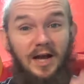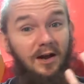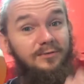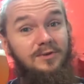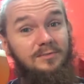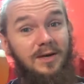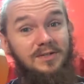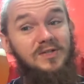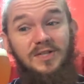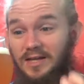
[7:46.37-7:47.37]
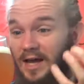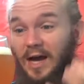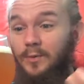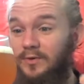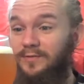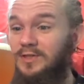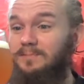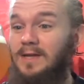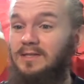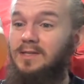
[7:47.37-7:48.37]
I have to admit, as I said, I would have
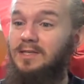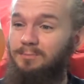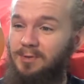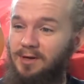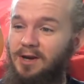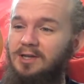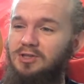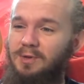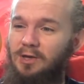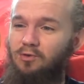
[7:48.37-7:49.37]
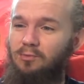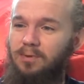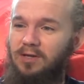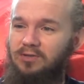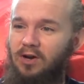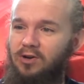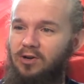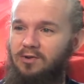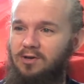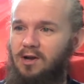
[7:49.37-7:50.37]
expected this beer to be a good bit
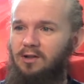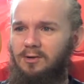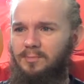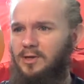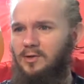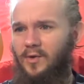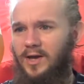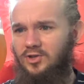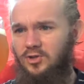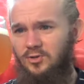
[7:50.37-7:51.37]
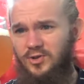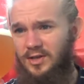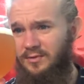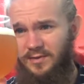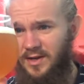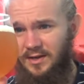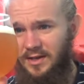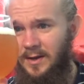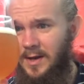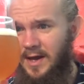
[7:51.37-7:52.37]
darker in colour, but you know, it just looks like a
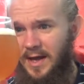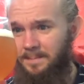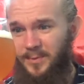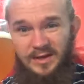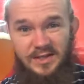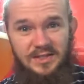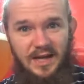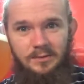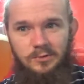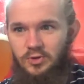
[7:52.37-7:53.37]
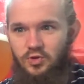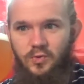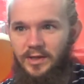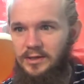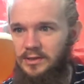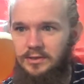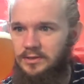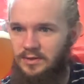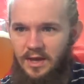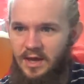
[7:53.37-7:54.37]
fairly kind of standard New England
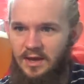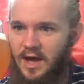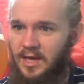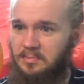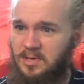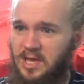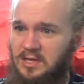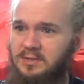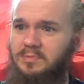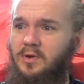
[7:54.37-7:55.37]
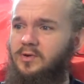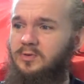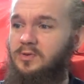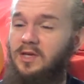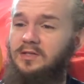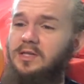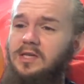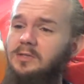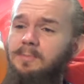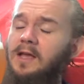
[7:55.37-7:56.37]
IPA, to be honest with you. I didn't
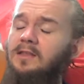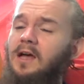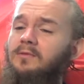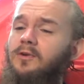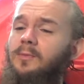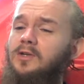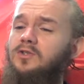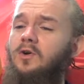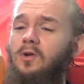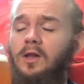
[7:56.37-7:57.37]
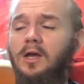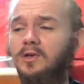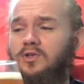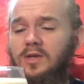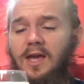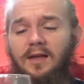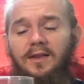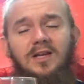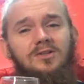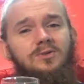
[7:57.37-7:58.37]
expect that from it at all. So yeah,
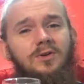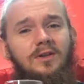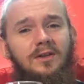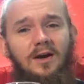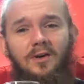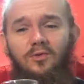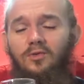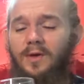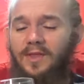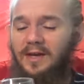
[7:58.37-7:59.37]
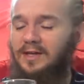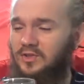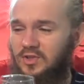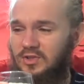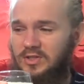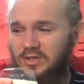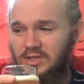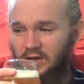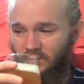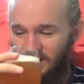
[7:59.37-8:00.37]
let's look at the aroma then and just
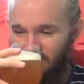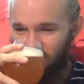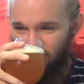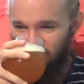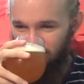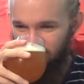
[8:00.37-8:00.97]
see how we get on.